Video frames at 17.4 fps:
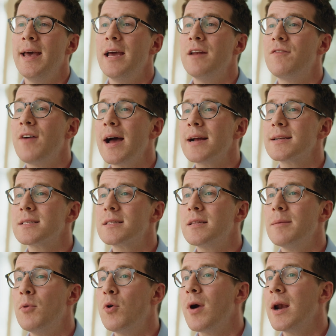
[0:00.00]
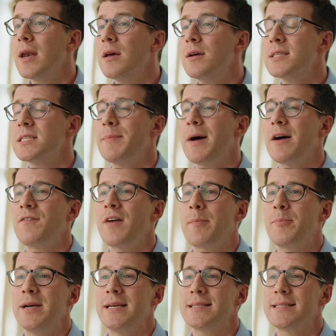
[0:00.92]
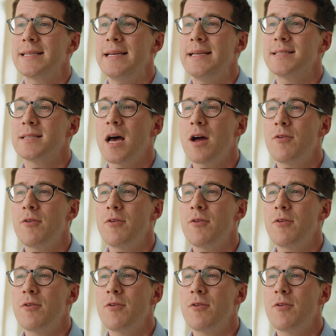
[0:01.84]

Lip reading: In fact, the more I learned about Fabry disease,